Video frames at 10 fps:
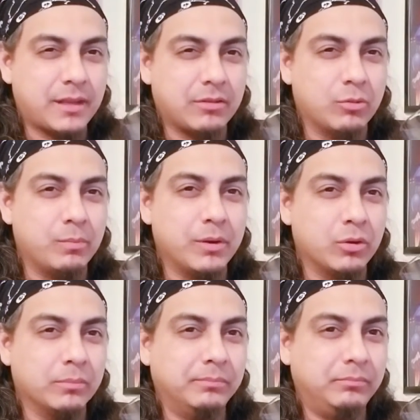A little bitter
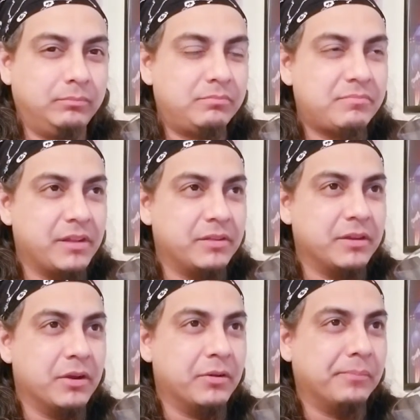at the
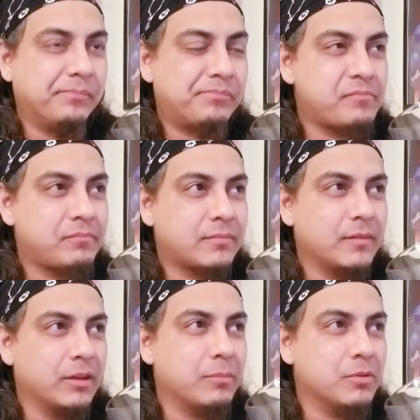end,
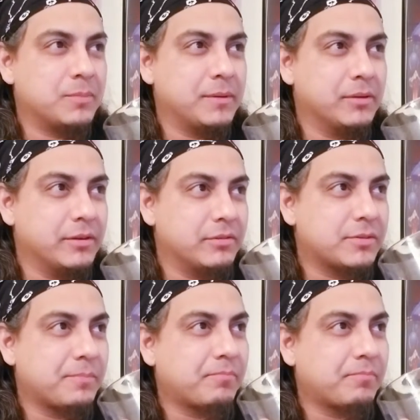like most pale ales.